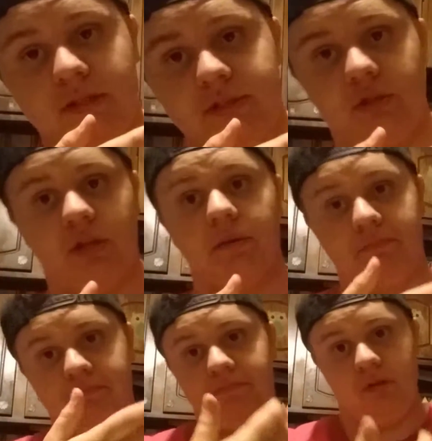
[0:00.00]
so you can
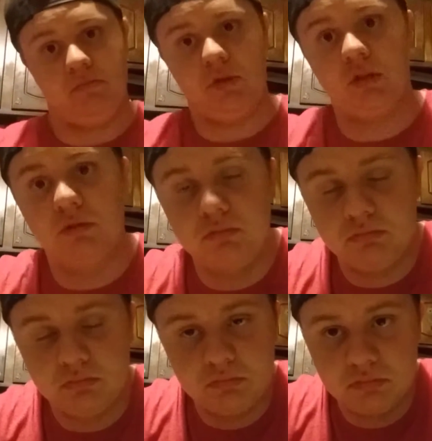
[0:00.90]
put more
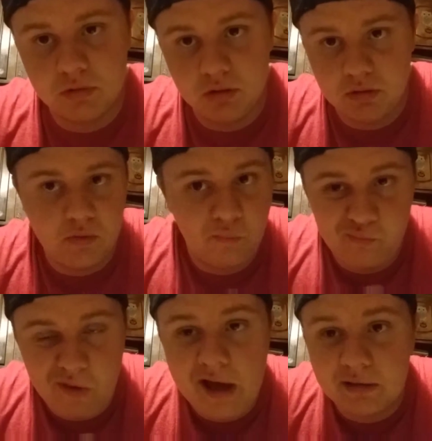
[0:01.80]

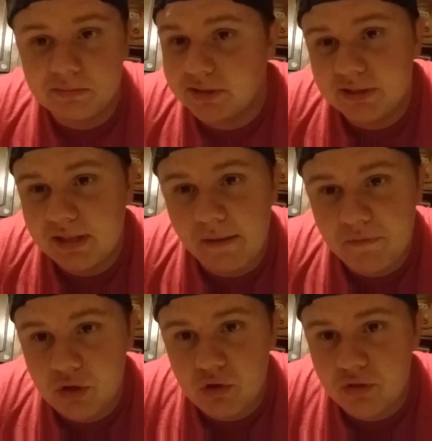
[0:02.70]
random stuff
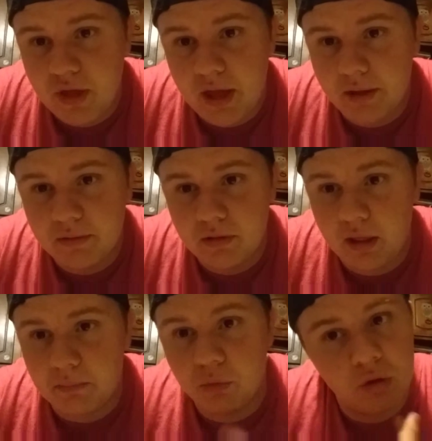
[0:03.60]
in your thing.
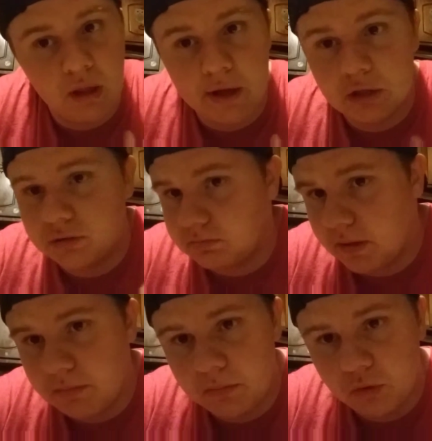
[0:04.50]
Like more lighters,
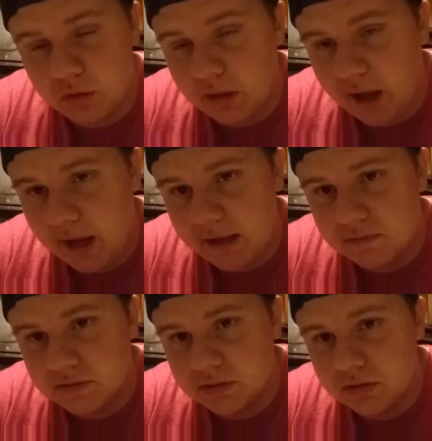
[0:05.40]
maybe more knives.
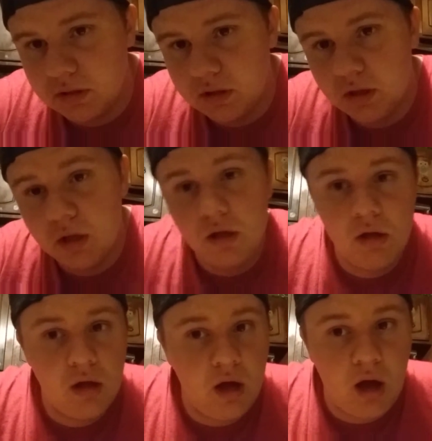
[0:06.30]

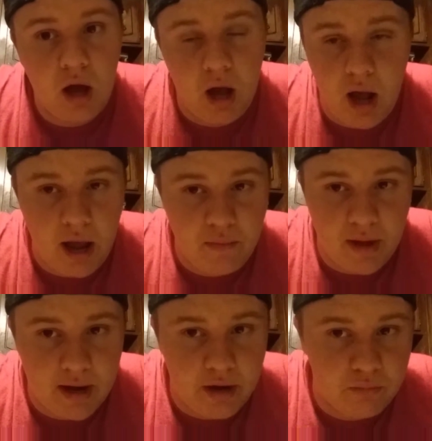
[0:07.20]
I ran
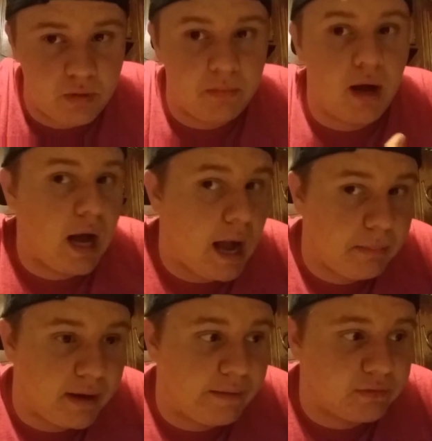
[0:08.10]
out of room. I'm
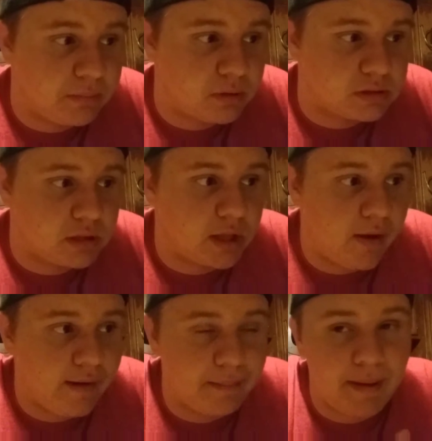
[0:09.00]
gonna have to personally go
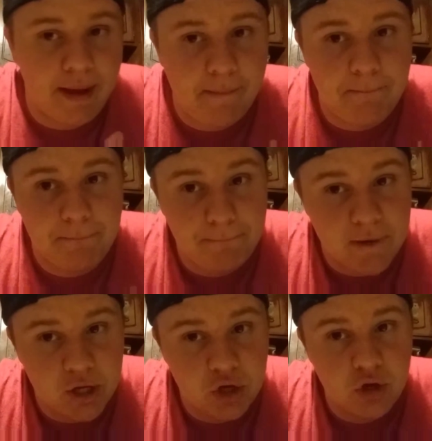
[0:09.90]
out and buy a
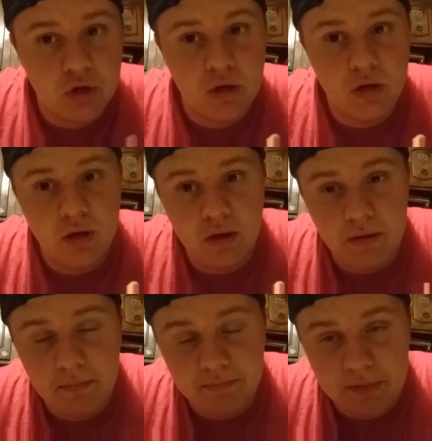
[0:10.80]
bigger
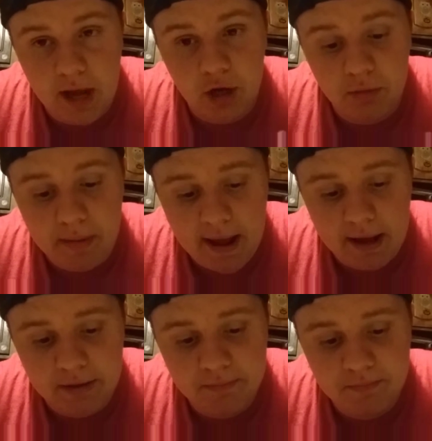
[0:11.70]
tackle
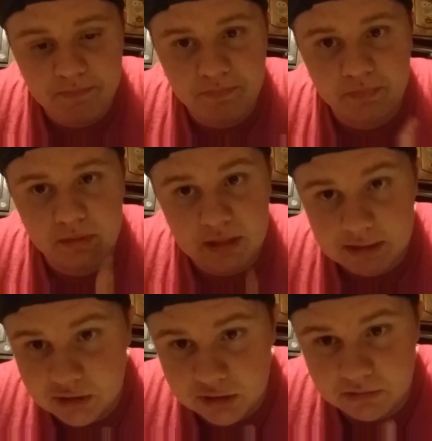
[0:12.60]
bag. That's
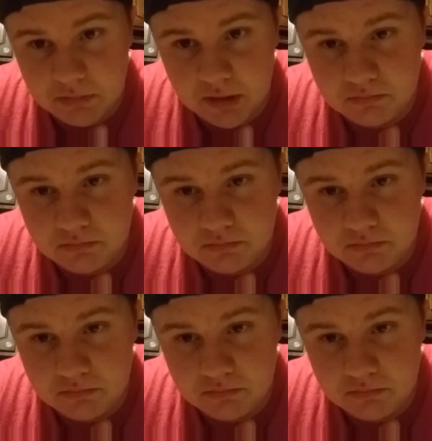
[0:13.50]
just me.